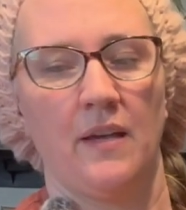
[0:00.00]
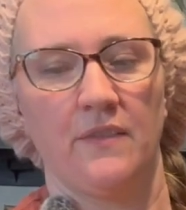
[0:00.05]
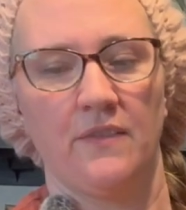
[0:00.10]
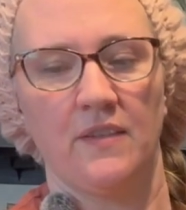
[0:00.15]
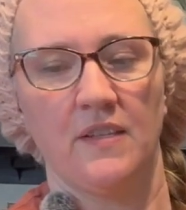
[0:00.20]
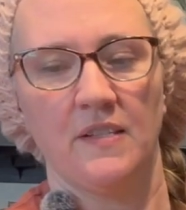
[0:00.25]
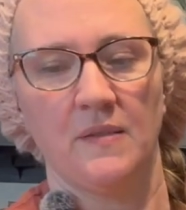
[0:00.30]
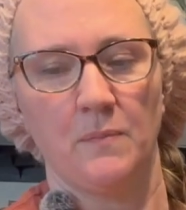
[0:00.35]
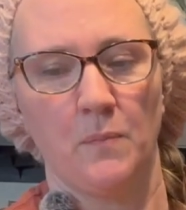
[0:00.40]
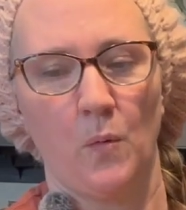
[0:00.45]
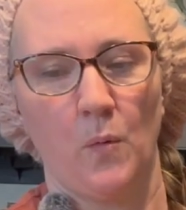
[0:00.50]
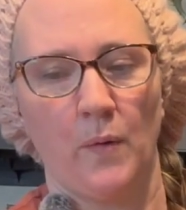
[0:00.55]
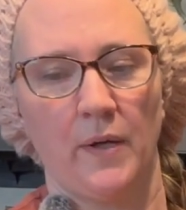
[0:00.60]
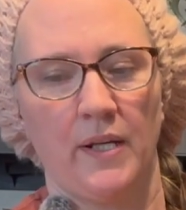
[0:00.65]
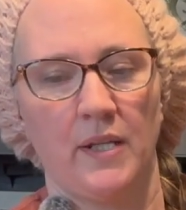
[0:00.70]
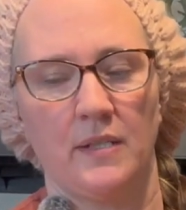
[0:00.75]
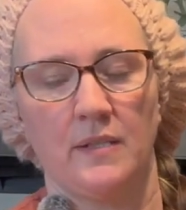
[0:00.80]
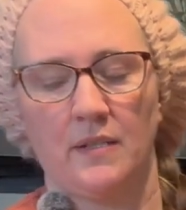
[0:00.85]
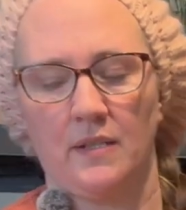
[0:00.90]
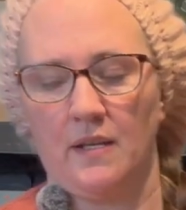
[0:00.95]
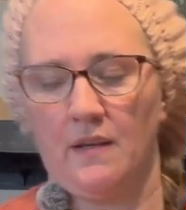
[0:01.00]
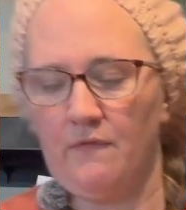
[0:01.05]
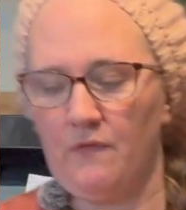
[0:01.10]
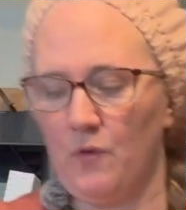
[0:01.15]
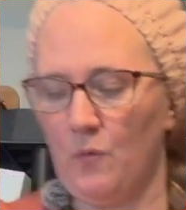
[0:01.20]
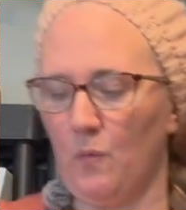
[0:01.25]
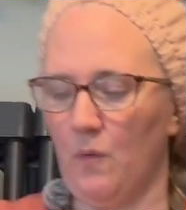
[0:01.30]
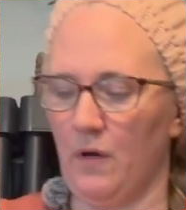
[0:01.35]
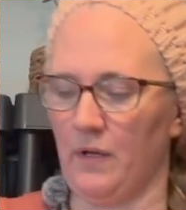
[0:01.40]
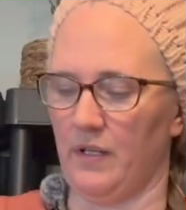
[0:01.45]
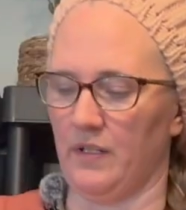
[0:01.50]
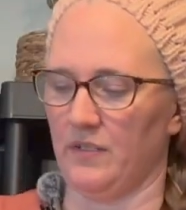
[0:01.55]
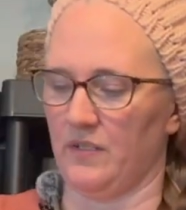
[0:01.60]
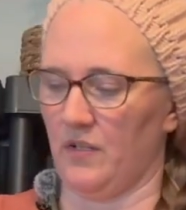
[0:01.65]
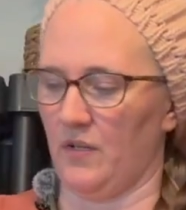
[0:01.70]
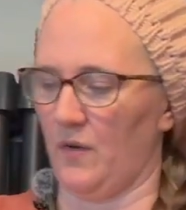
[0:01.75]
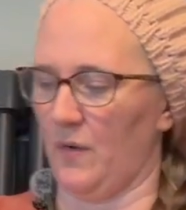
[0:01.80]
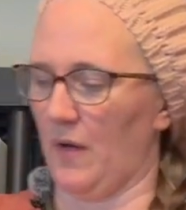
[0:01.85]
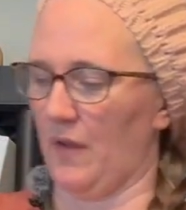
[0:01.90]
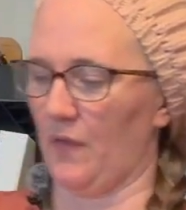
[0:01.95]
at this point, if you wanted
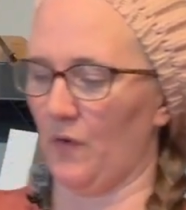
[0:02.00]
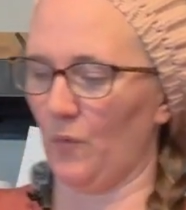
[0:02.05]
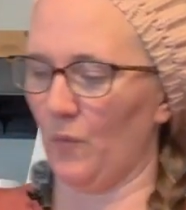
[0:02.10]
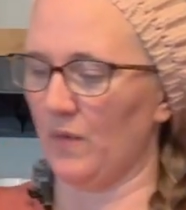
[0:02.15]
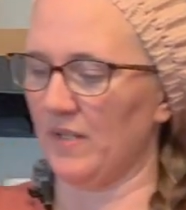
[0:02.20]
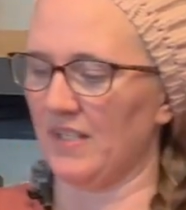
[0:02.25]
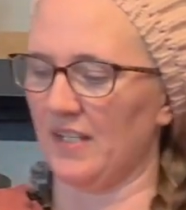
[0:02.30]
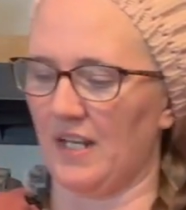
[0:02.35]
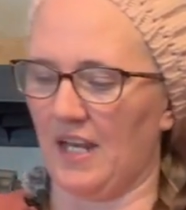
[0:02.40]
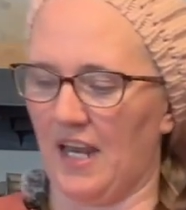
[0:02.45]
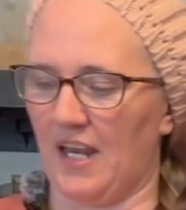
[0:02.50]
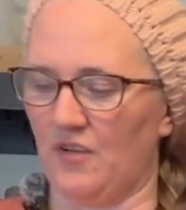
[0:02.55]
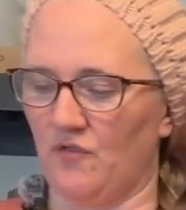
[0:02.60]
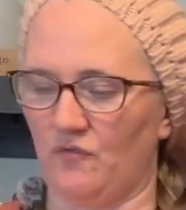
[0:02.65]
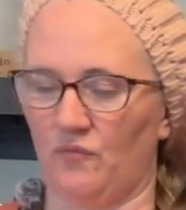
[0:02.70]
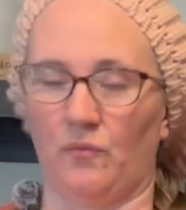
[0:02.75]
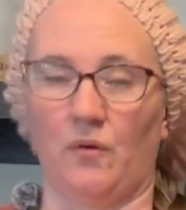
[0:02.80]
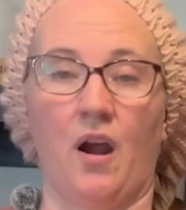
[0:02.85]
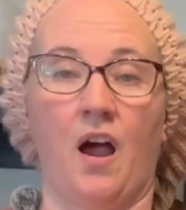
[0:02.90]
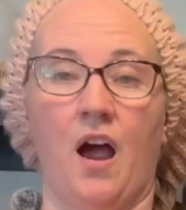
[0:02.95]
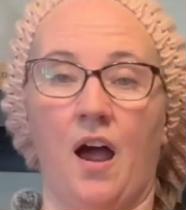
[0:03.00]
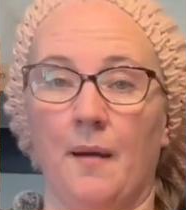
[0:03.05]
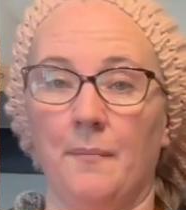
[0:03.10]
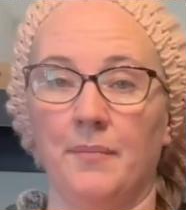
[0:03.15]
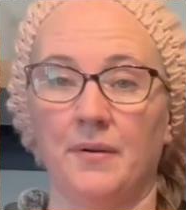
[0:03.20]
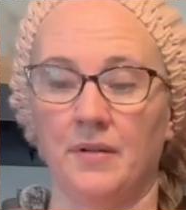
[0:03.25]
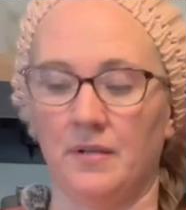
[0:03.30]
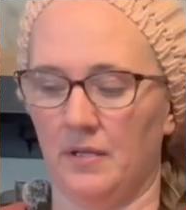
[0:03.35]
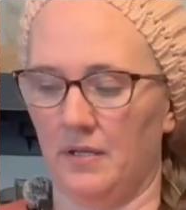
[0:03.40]
to, and there wasn't a drop